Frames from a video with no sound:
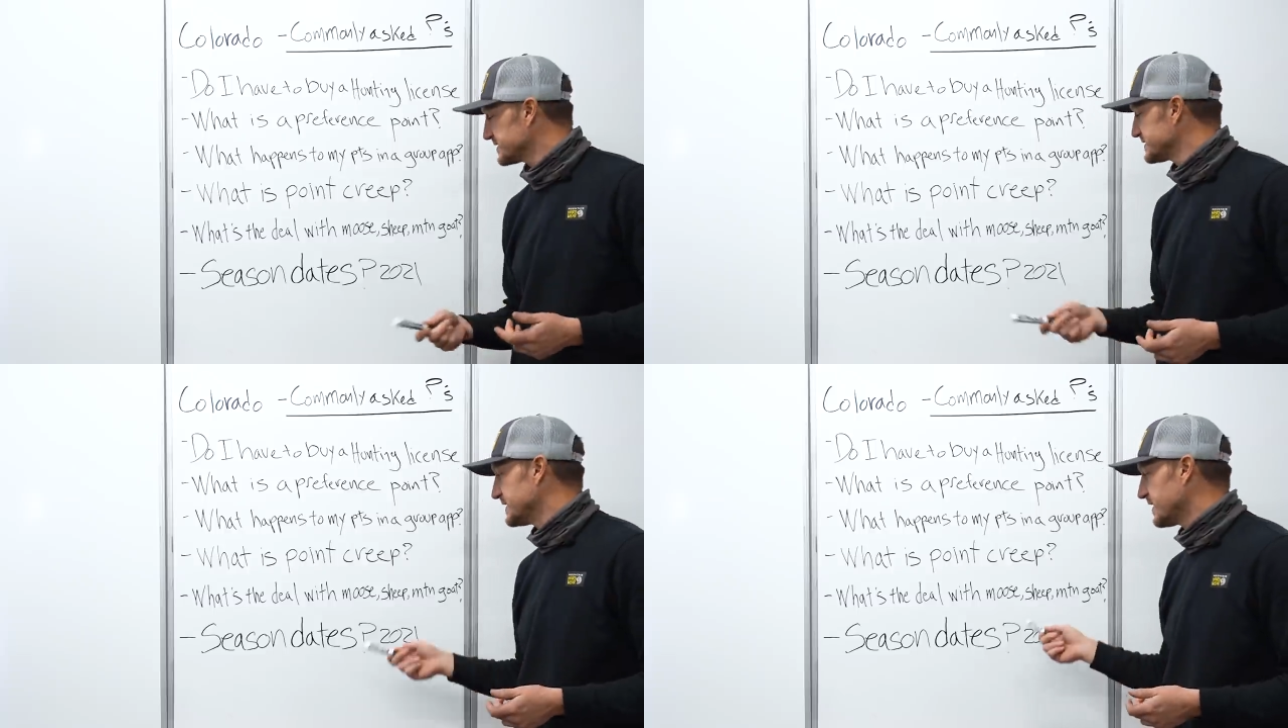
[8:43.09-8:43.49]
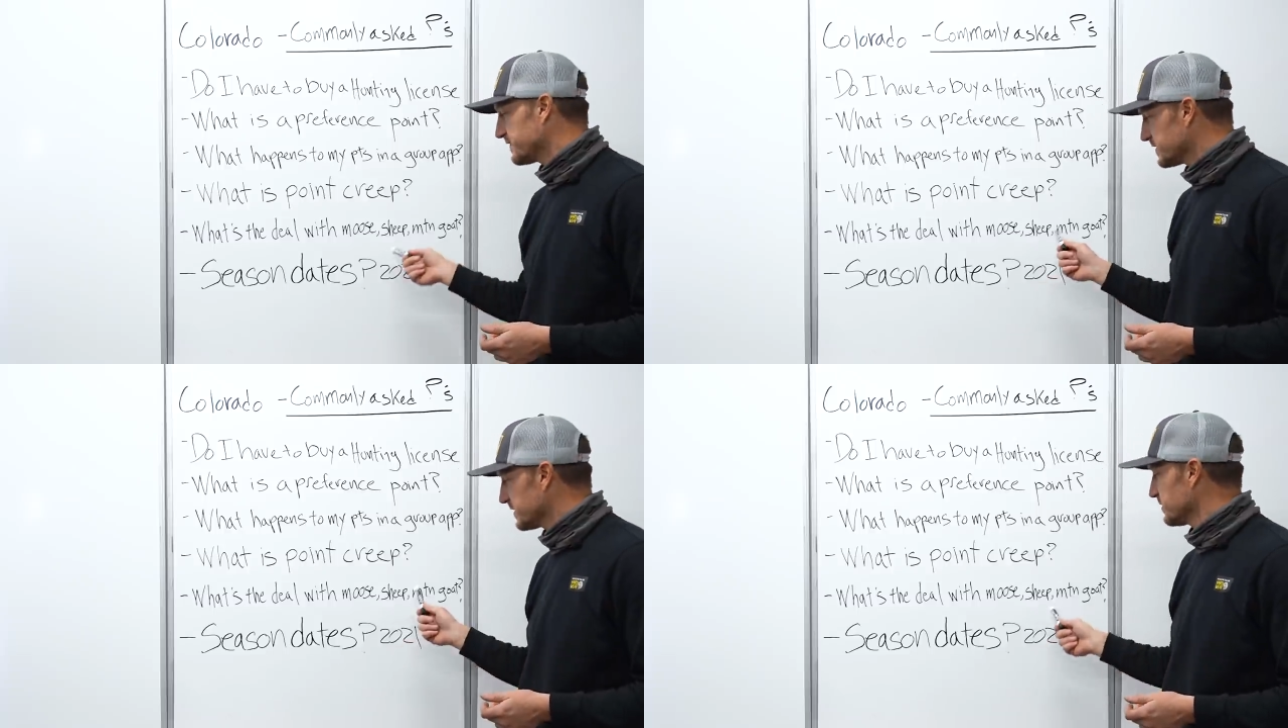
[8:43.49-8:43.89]
it's
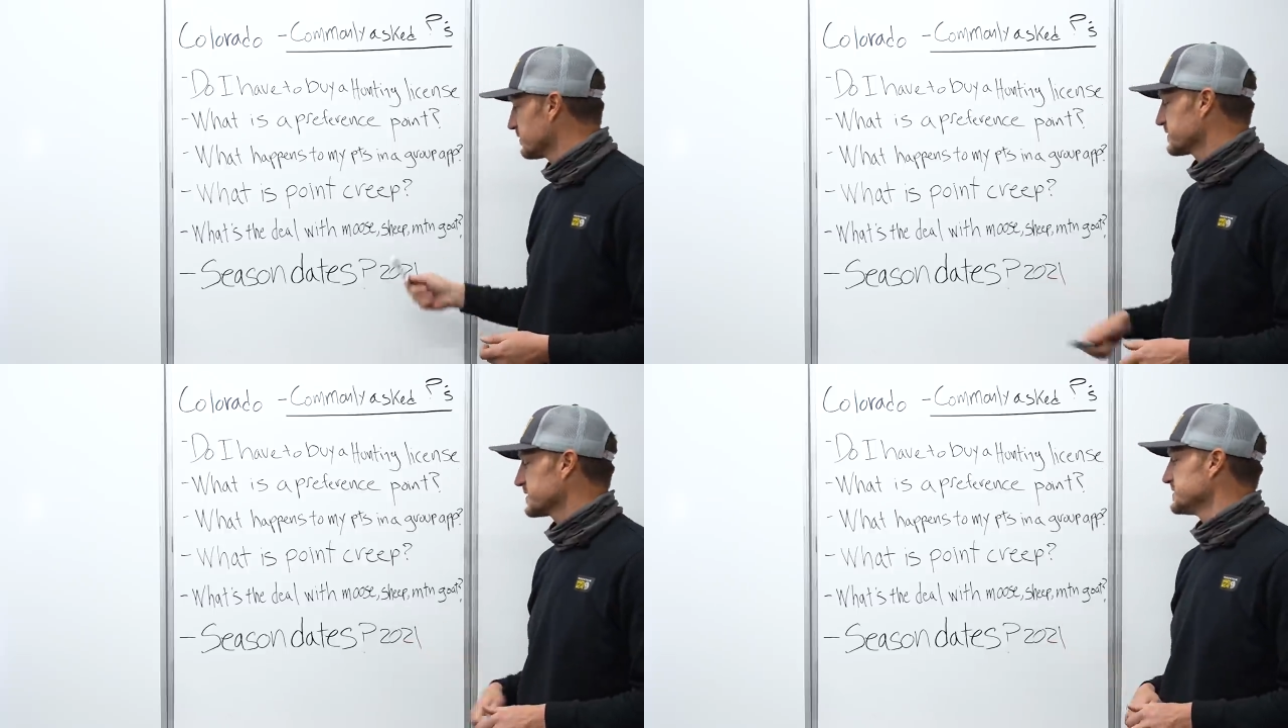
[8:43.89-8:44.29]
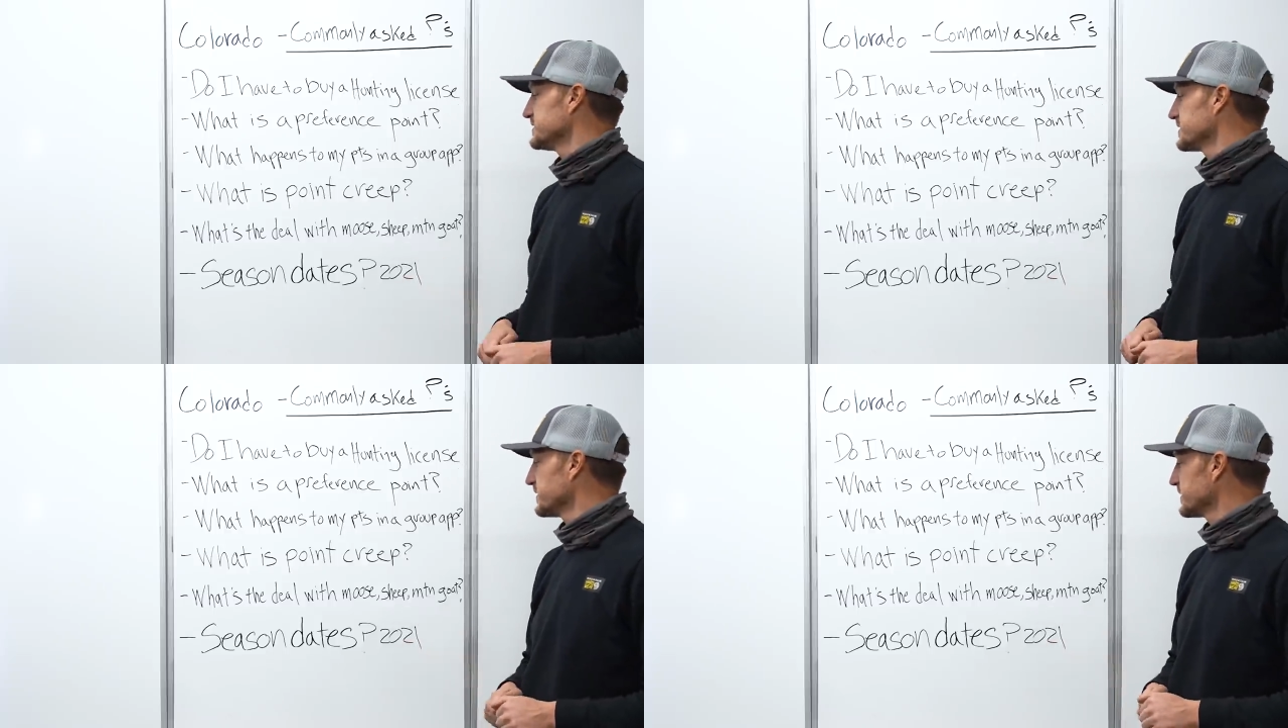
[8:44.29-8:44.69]
definitely worth
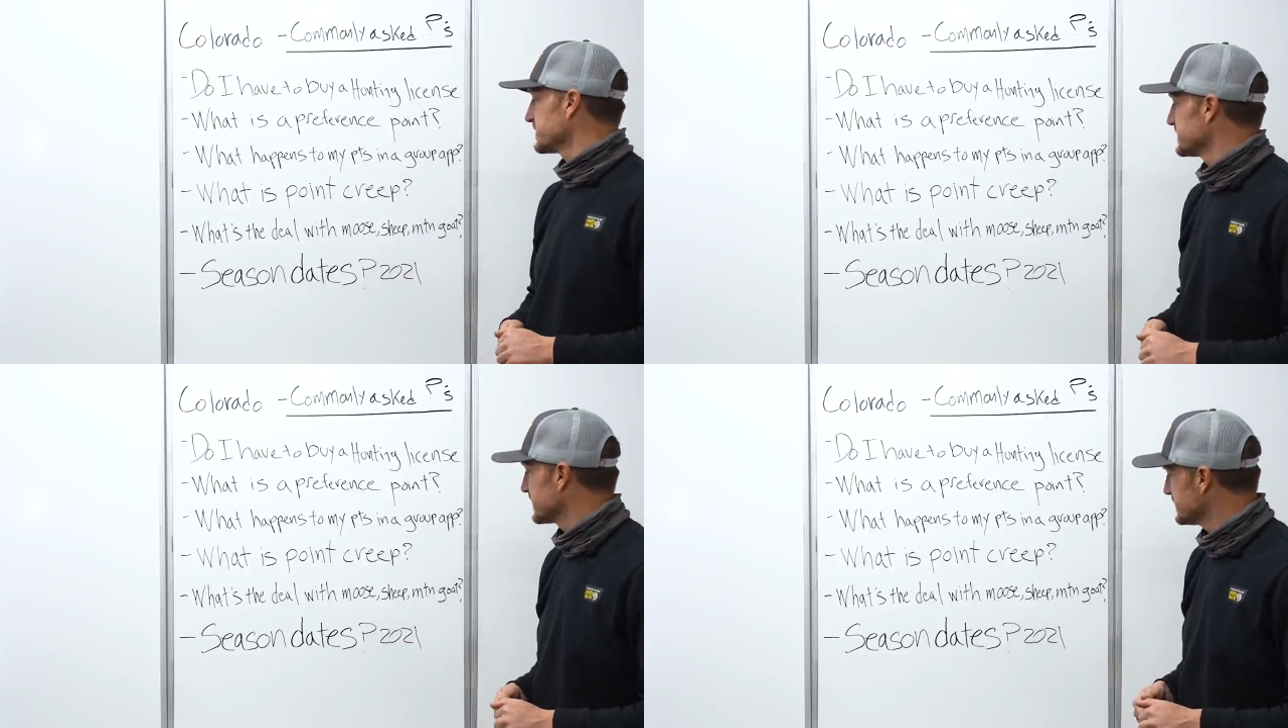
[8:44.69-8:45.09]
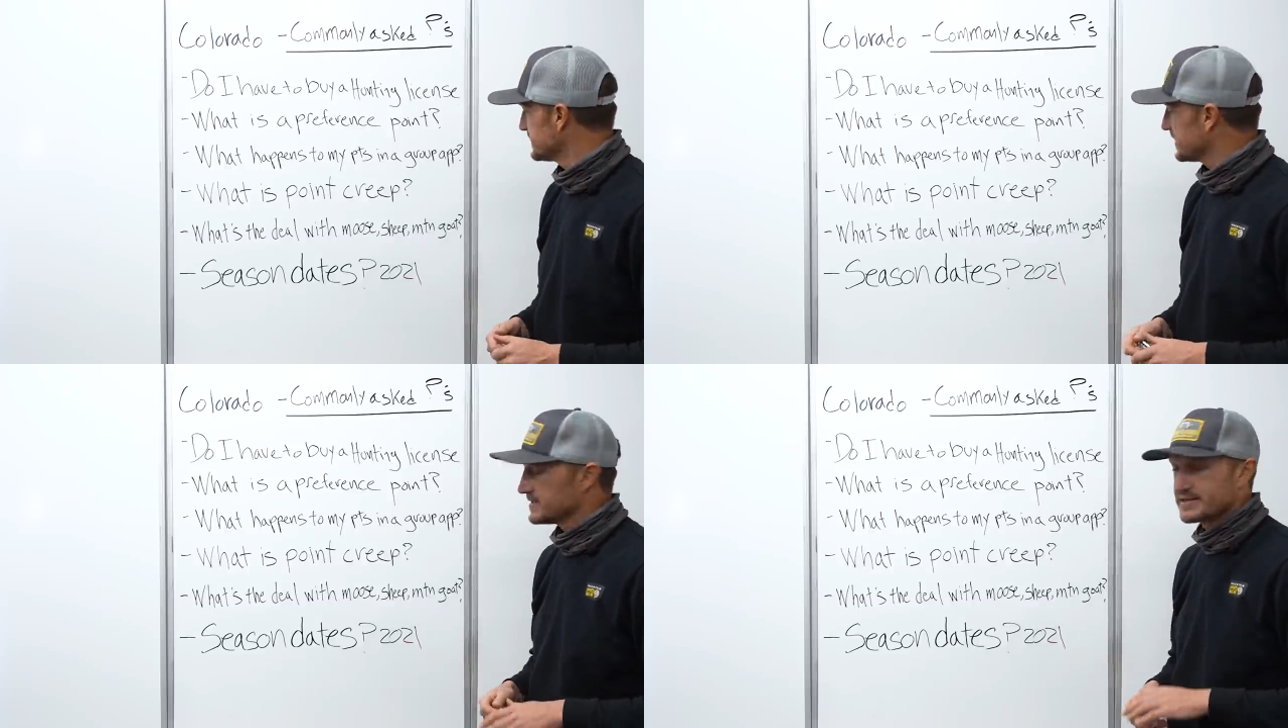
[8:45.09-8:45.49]
considering because like I
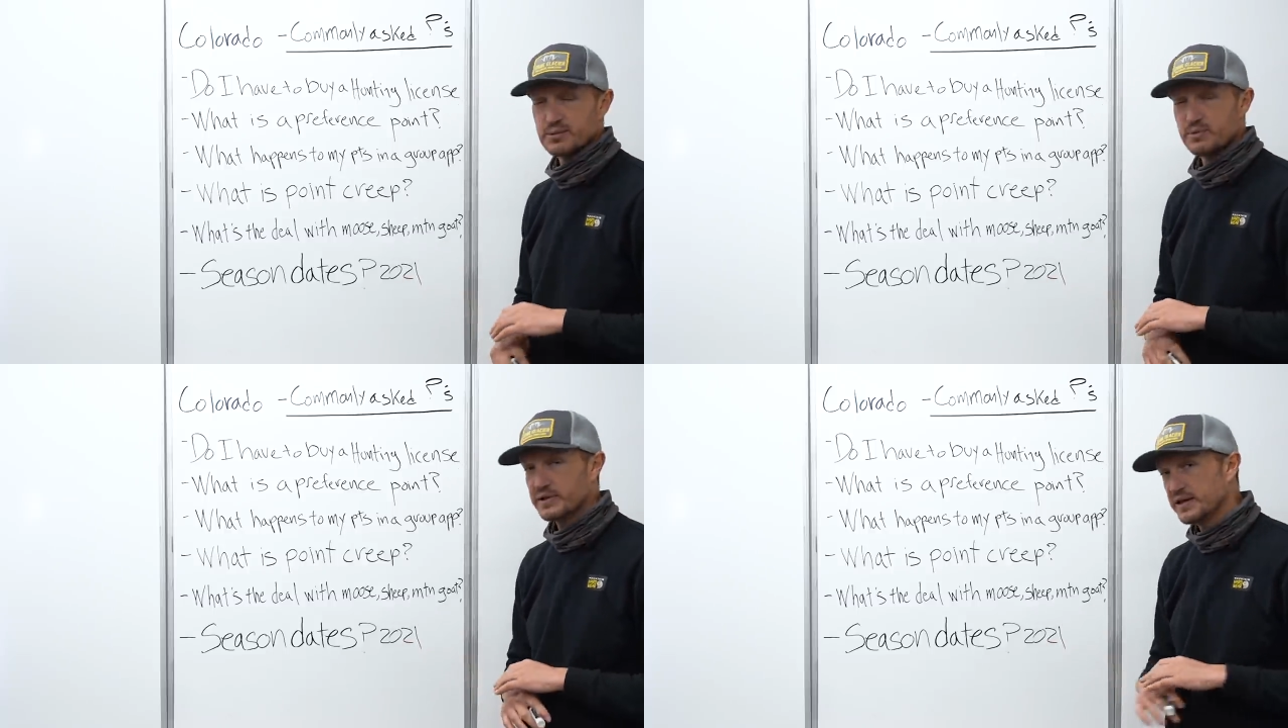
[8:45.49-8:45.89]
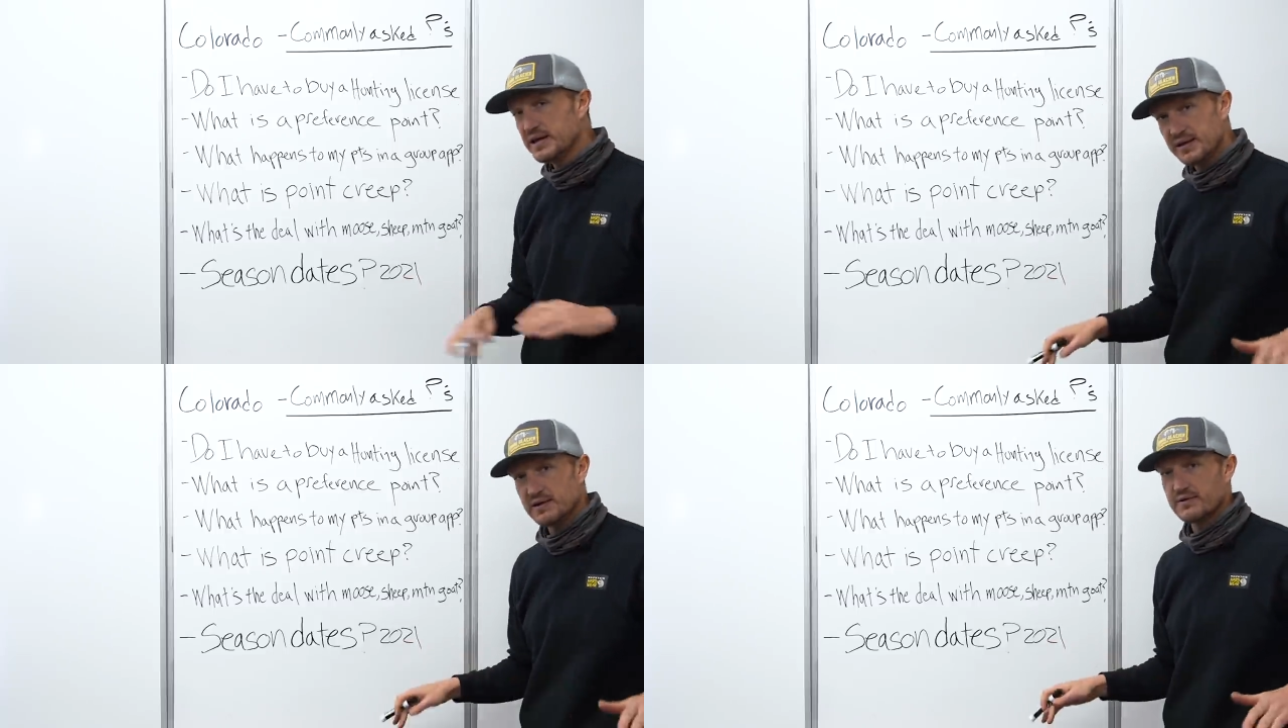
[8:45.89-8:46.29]
said, it's
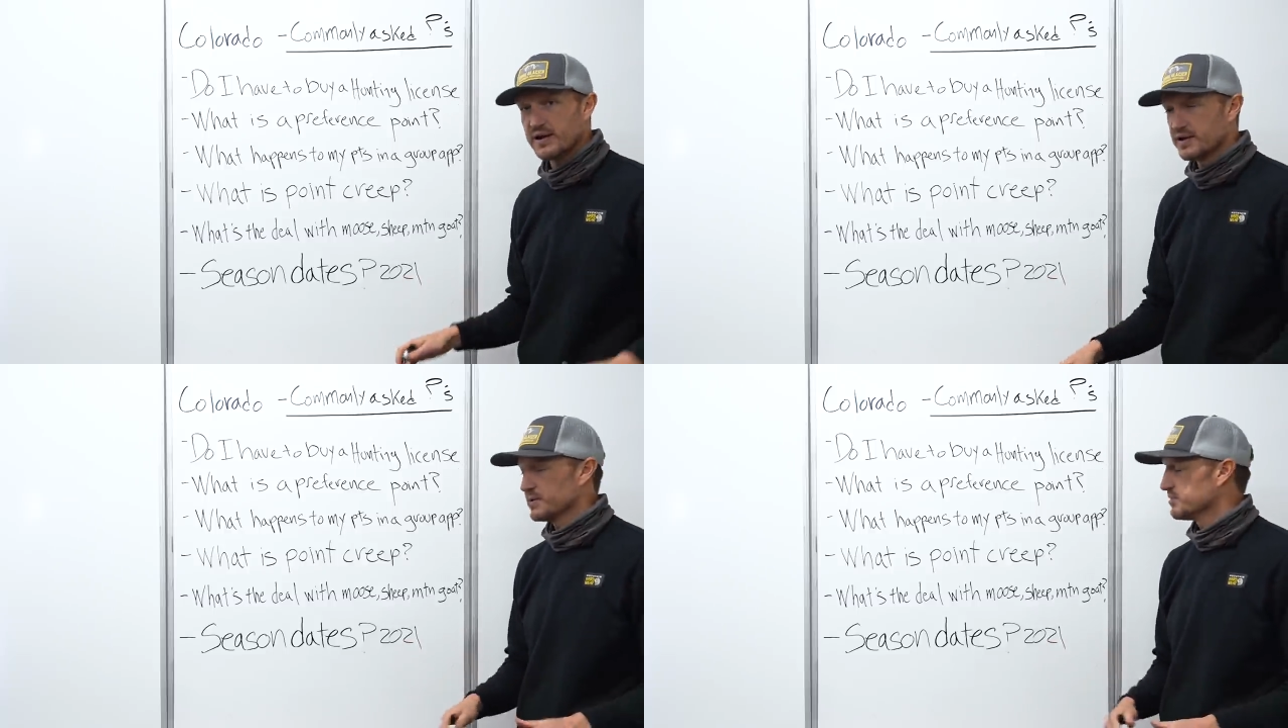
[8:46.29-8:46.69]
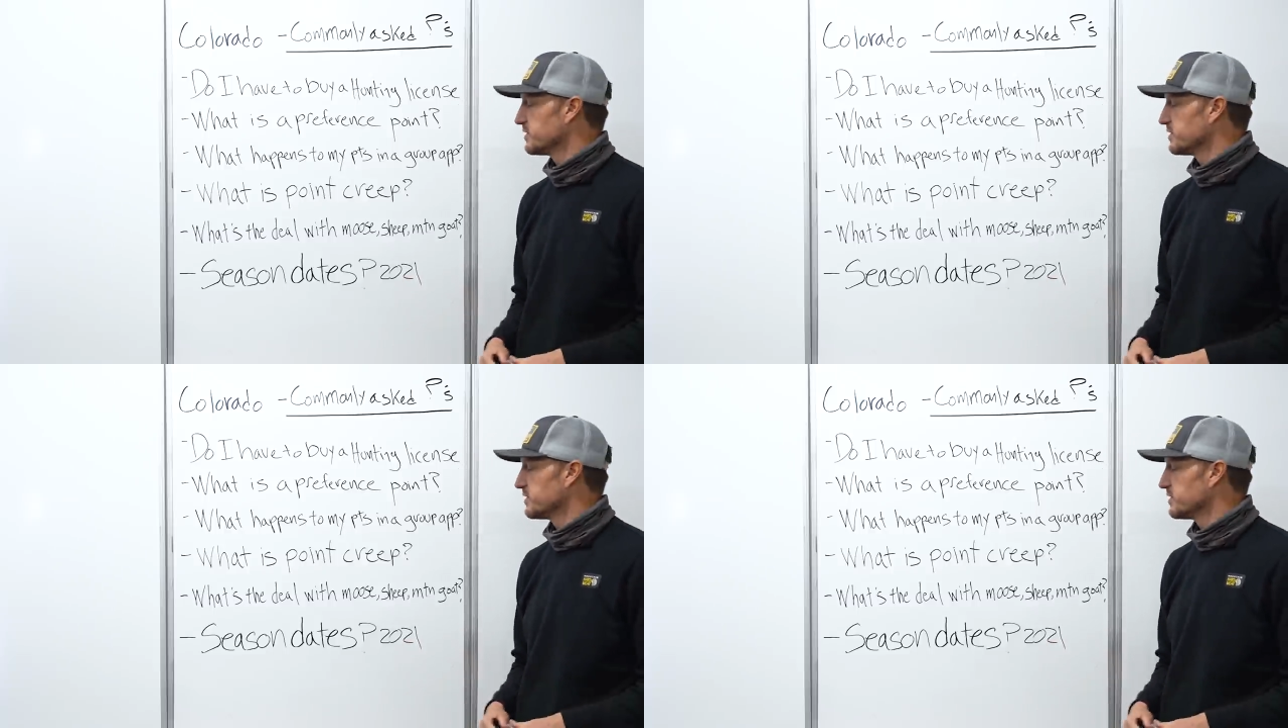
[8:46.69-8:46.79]
completely random.